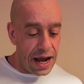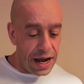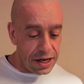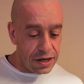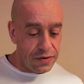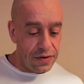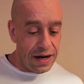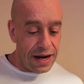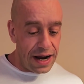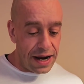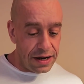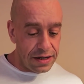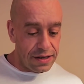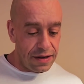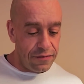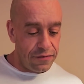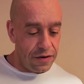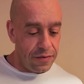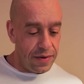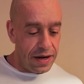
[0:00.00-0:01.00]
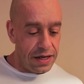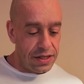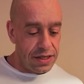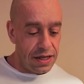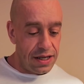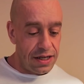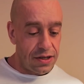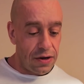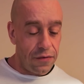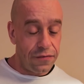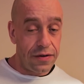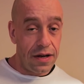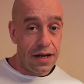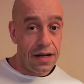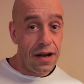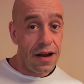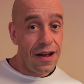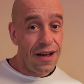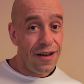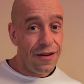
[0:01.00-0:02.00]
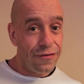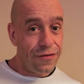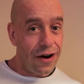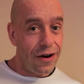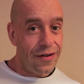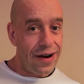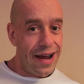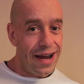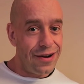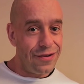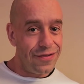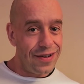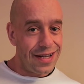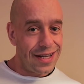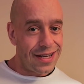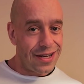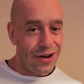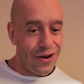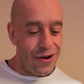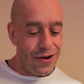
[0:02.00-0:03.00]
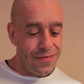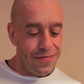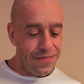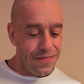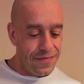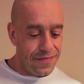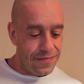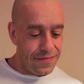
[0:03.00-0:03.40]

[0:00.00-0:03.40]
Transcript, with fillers: accurate health information that's often far ahead of its time.